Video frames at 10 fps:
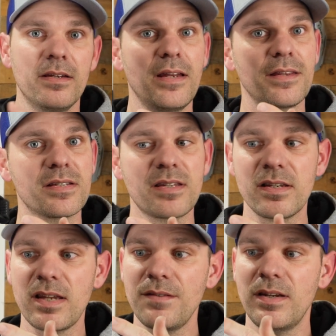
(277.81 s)
Now this
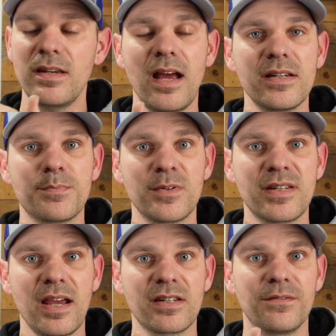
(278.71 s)
does have a nice
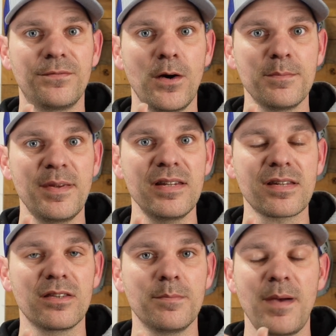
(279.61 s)
protective foam piece
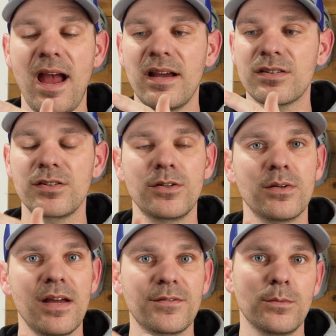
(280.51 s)
on the back, so you
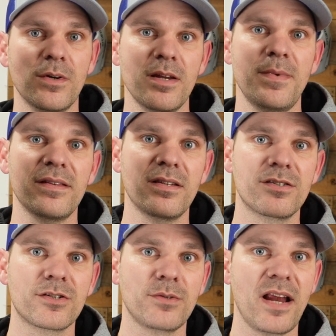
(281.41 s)
don't have to worry about
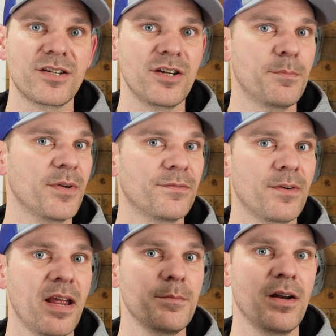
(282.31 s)
this scratching up your
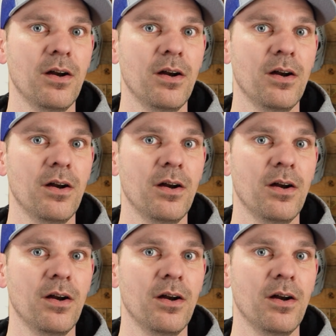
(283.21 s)
frame at